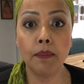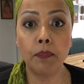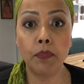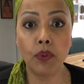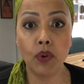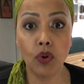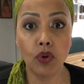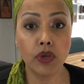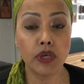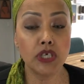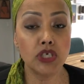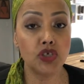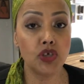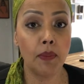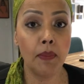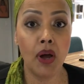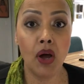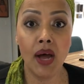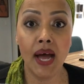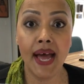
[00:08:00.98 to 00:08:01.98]
broker
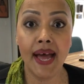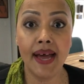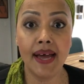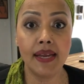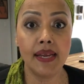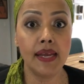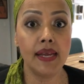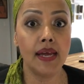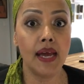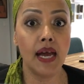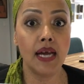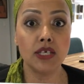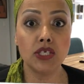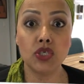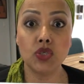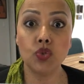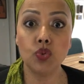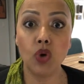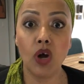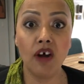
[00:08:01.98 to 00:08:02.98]
Jamal Hadi has
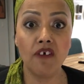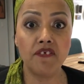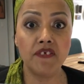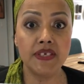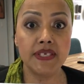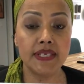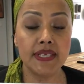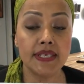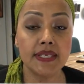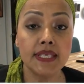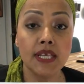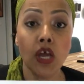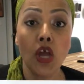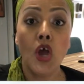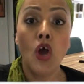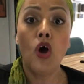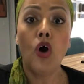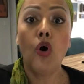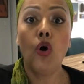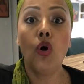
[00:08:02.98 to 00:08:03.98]
2 offices.
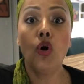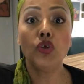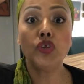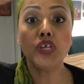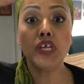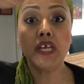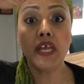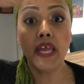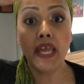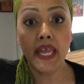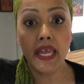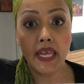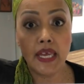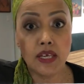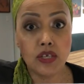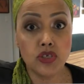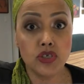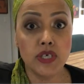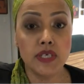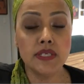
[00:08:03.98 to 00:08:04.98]
All the
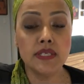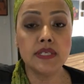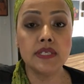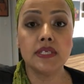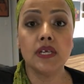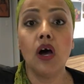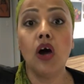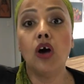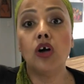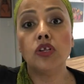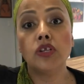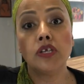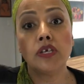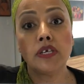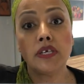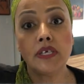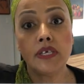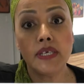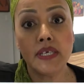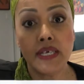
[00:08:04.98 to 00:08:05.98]
agents under
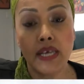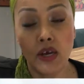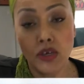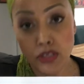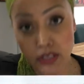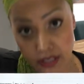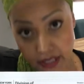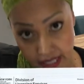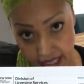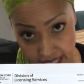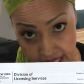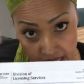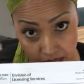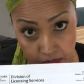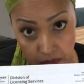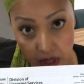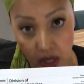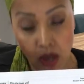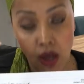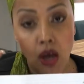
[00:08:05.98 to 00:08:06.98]

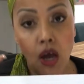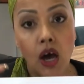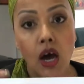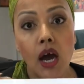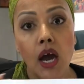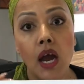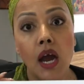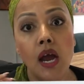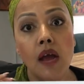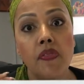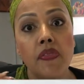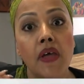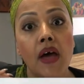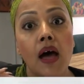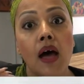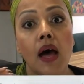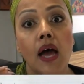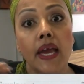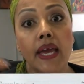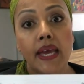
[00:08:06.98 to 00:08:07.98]
him are
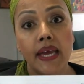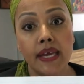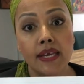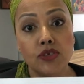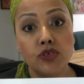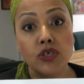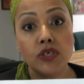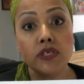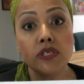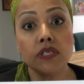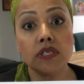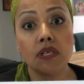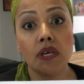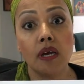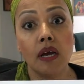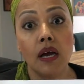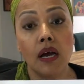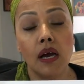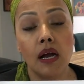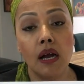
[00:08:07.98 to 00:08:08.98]
the agents,
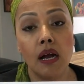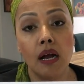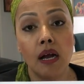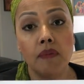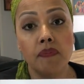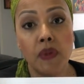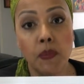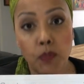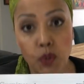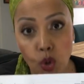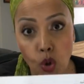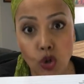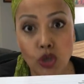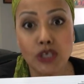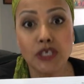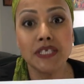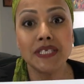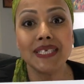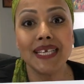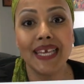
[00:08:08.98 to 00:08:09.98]
the
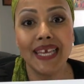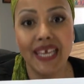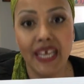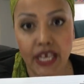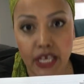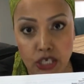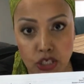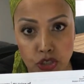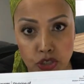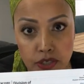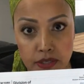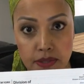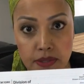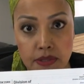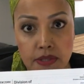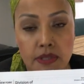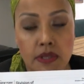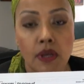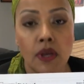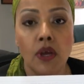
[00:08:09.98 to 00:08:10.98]
broker's
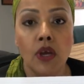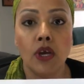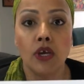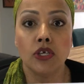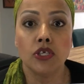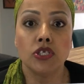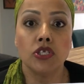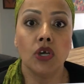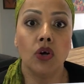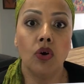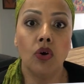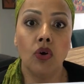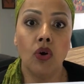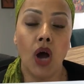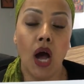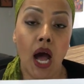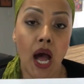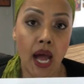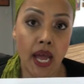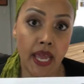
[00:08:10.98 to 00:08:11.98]
agents.
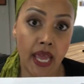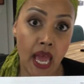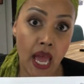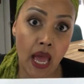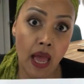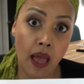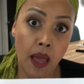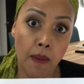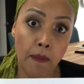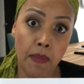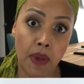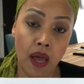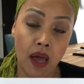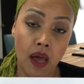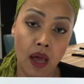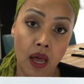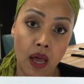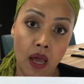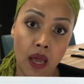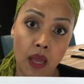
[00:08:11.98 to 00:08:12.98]
So I am
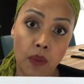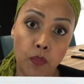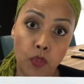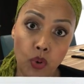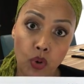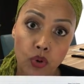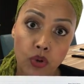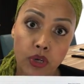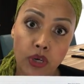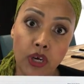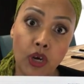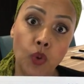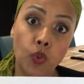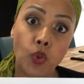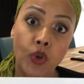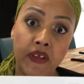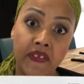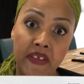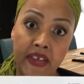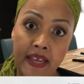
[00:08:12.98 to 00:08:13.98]
a broker
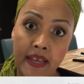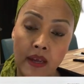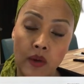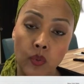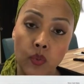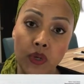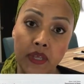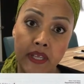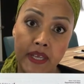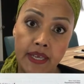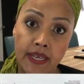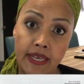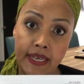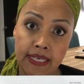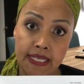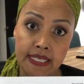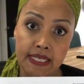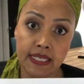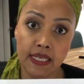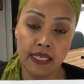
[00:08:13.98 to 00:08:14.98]
within
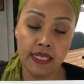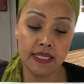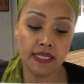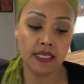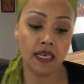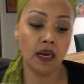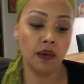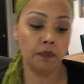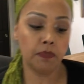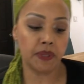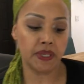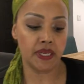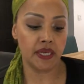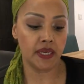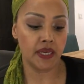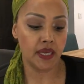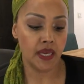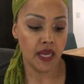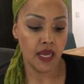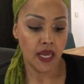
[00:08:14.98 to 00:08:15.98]
his
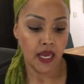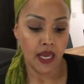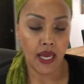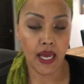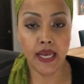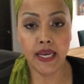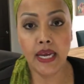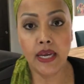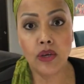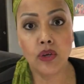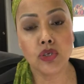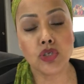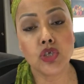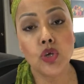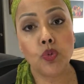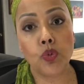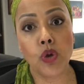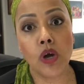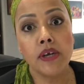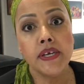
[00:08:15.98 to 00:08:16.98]
company, and I
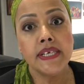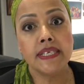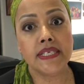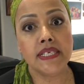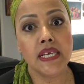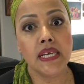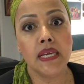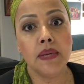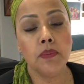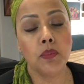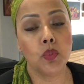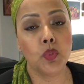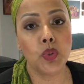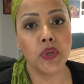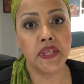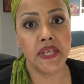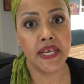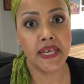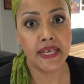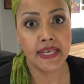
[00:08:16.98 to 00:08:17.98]
also run a team
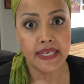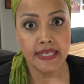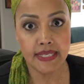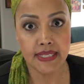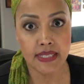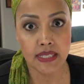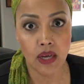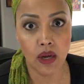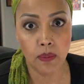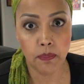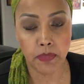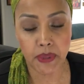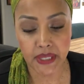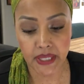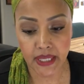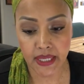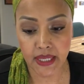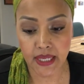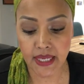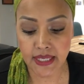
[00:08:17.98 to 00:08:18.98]
within his
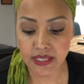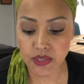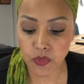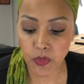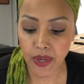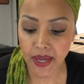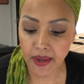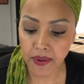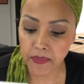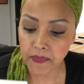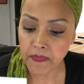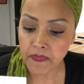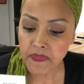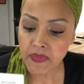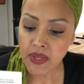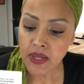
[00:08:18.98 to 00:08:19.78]
company as well.